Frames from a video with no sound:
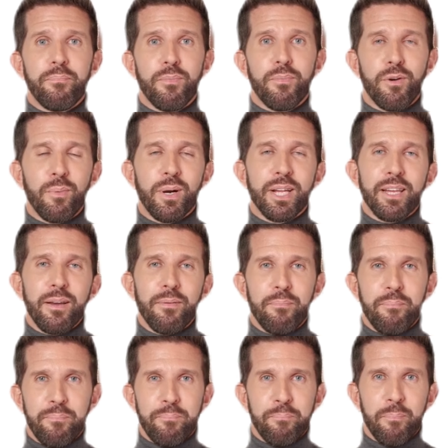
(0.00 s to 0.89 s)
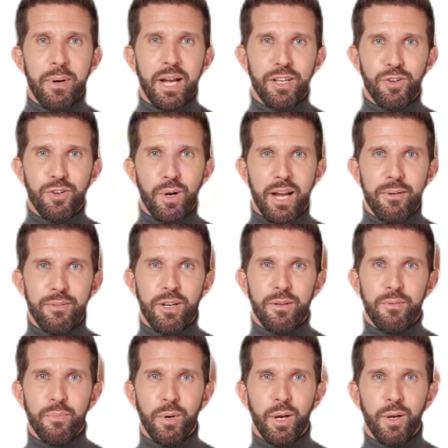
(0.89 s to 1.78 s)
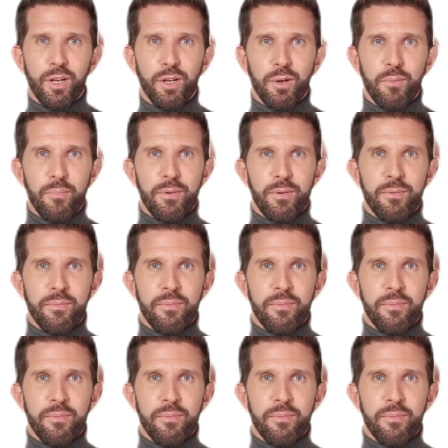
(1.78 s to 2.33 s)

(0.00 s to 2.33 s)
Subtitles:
3. By traffic volume,